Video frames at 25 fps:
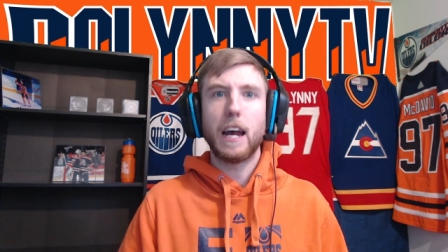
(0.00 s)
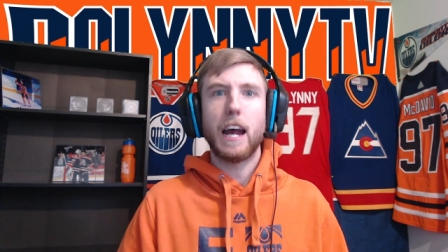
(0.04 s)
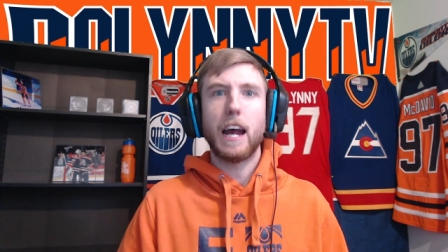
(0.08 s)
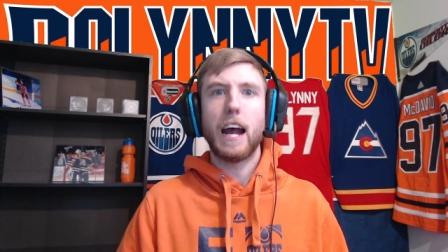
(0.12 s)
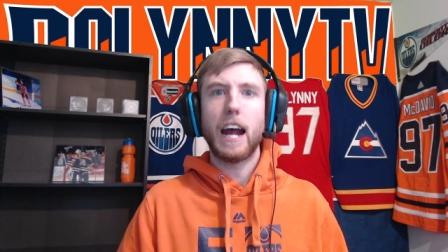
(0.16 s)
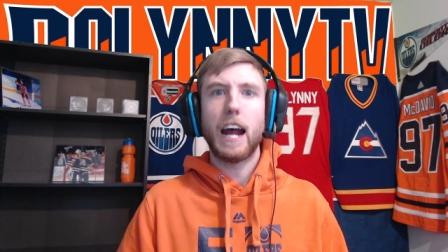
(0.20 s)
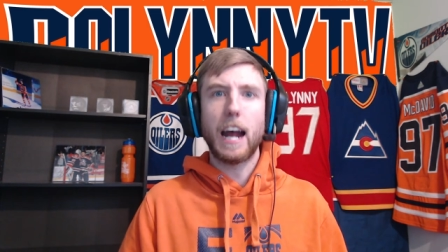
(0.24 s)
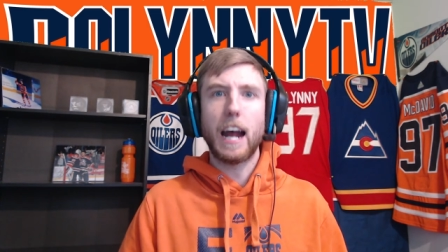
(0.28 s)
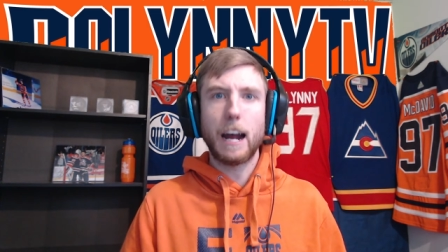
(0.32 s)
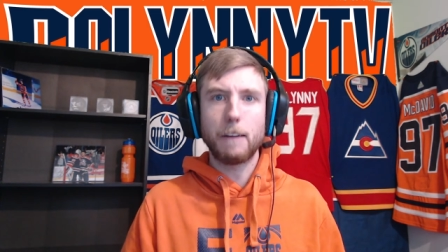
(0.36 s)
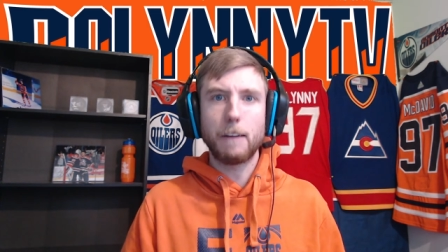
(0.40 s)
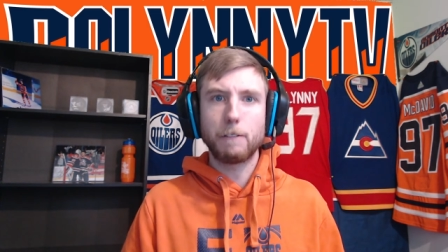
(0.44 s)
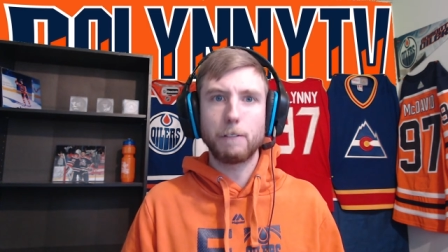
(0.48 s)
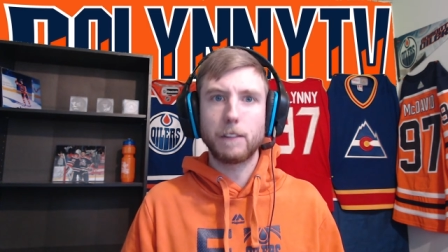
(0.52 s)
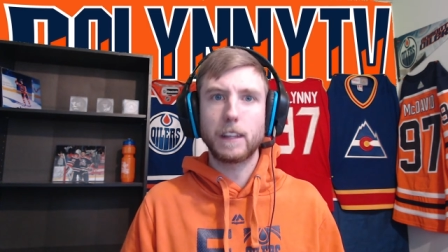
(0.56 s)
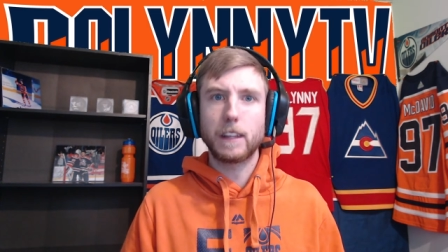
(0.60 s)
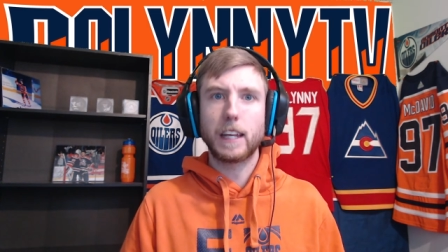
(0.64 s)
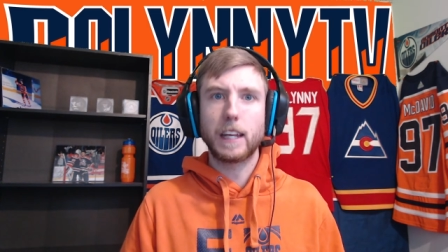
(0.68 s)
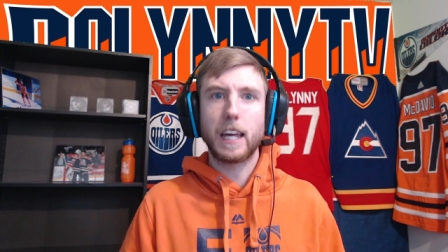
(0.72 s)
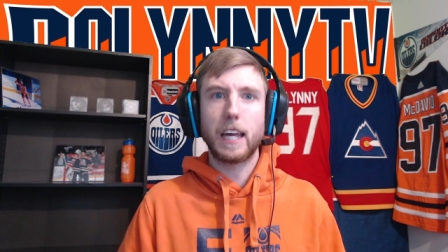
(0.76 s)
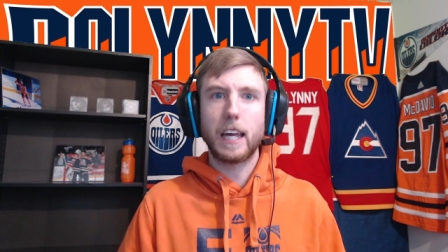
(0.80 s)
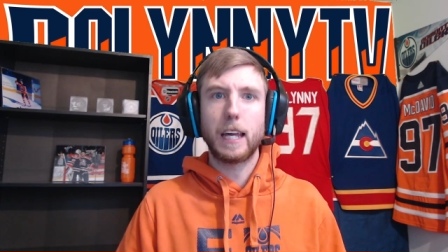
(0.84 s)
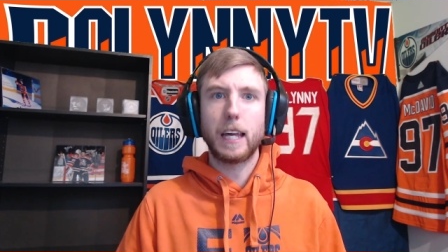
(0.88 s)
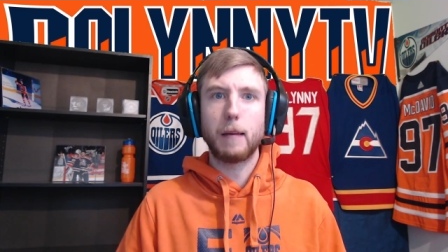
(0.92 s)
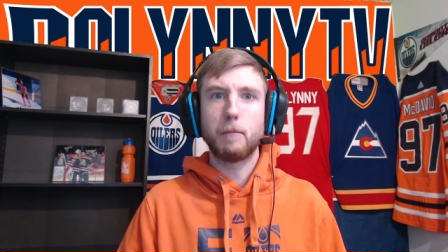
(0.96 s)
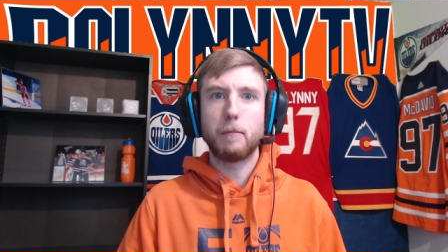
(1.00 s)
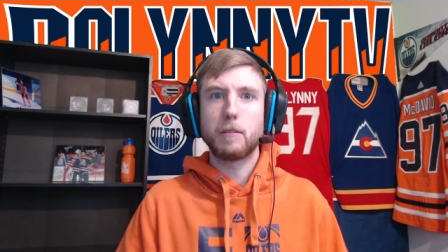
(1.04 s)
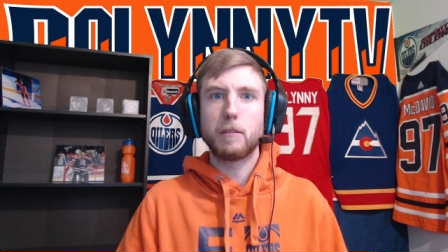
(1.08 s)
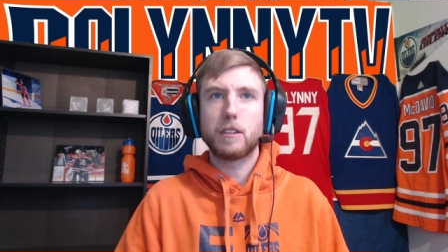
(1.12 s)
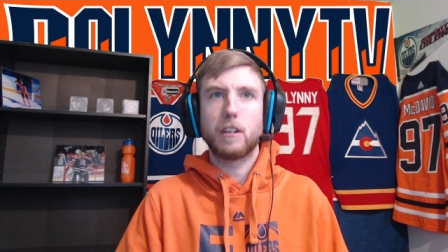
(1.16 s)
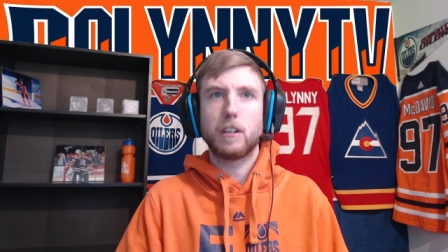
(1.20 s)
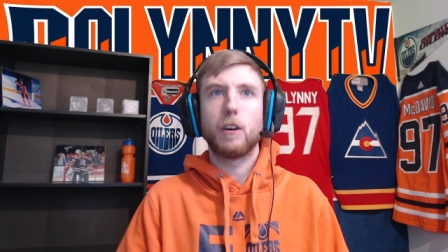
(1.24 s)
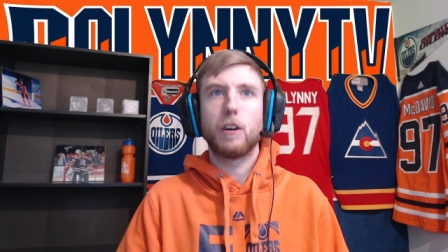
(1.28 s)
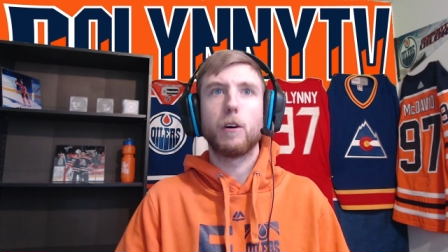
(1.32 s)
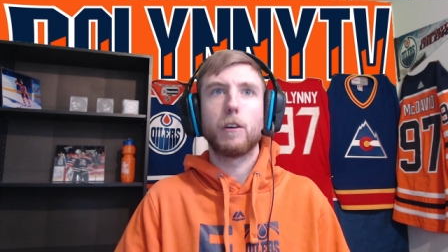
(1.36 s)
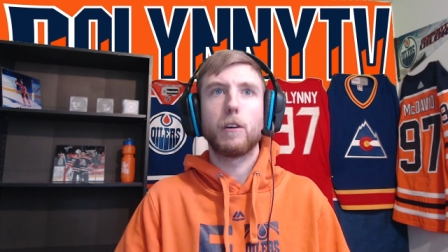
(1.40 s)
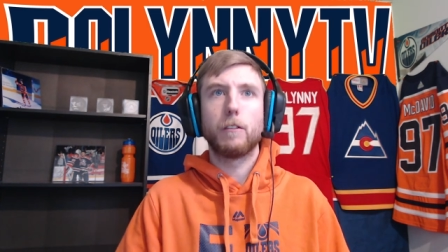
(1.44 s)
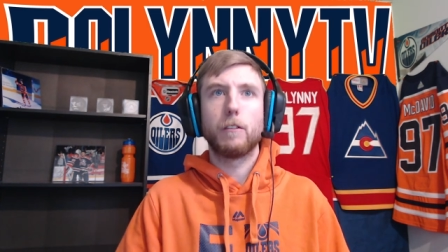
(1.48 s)
half the games
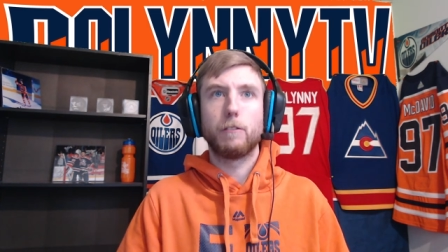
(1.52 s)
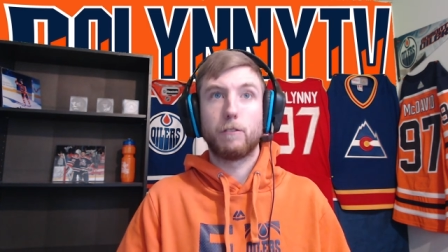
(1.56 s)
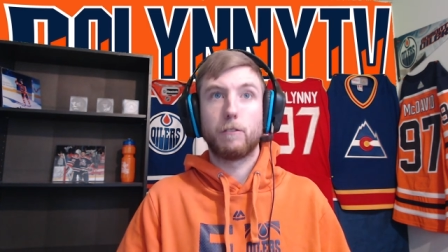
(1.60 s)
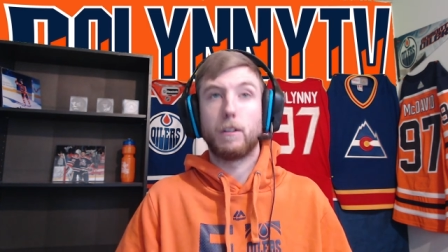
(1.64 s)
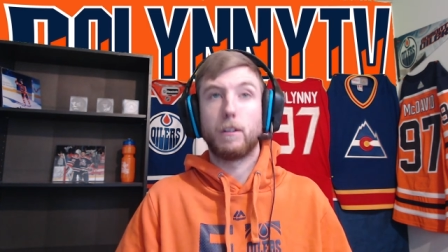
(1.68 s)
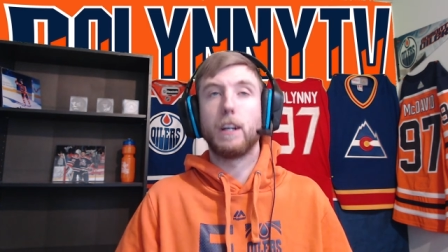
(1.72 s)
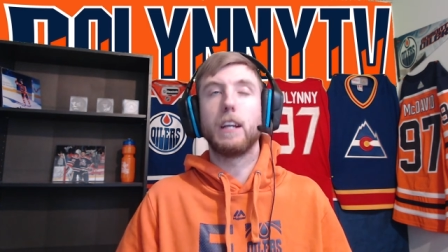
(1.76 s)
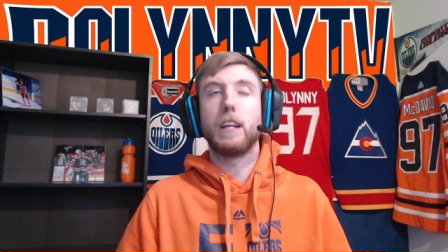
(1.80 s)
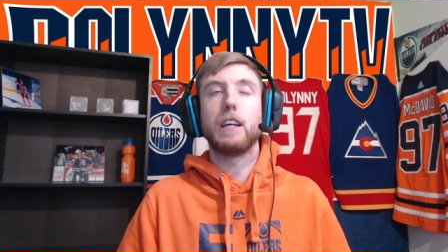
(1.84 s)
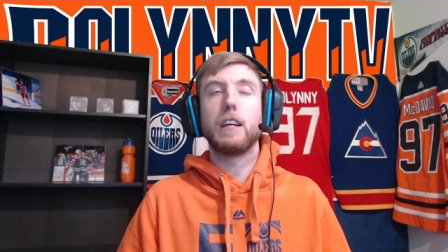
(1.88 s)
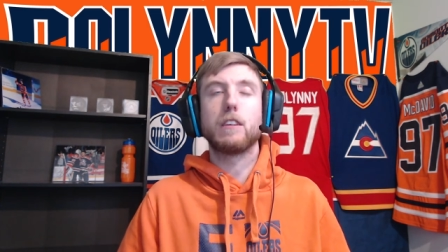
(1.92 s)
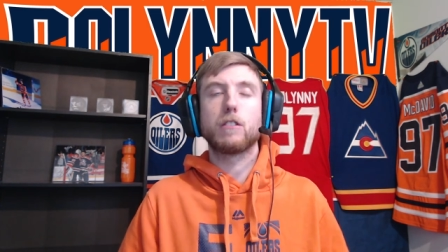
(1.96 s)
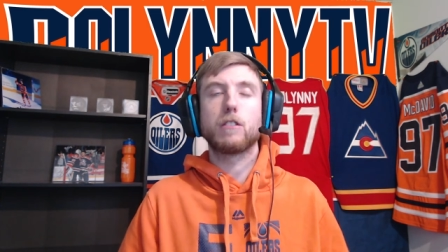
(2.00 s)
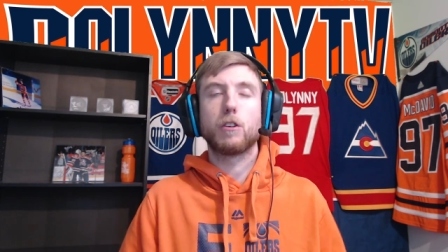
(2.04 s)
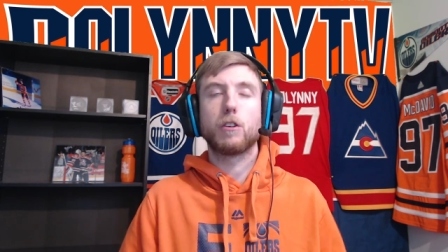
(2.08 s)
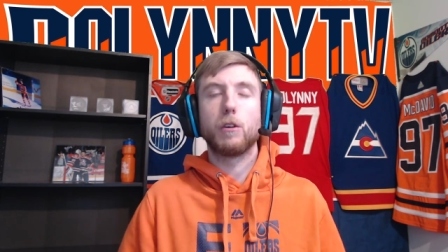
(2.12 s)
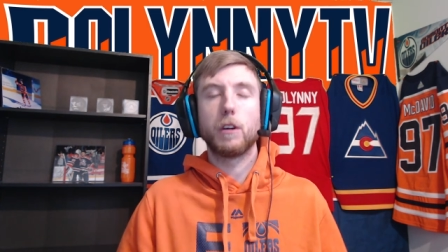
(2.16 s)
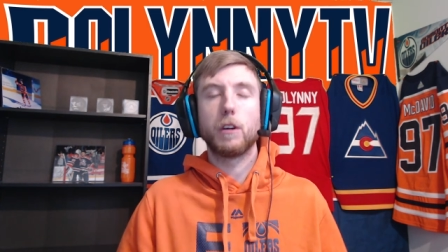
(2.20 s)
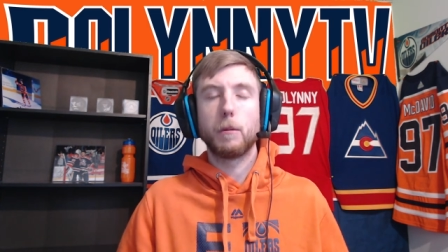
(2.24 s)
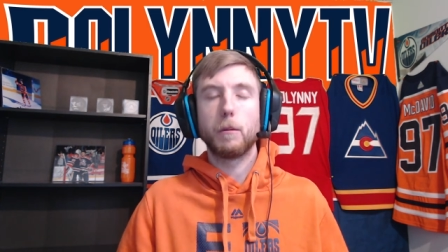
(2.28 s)
out of what is going